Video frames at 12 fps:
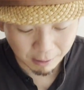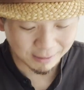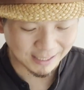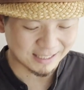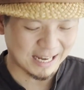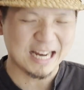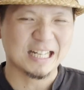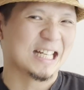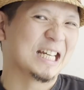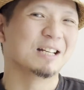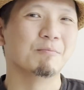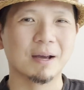like
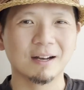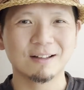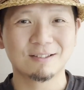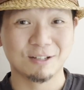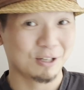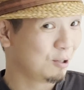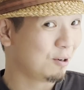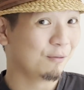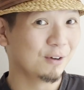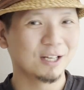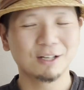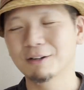18 minutes into the
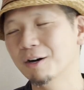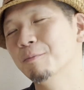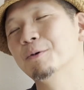video. I hope you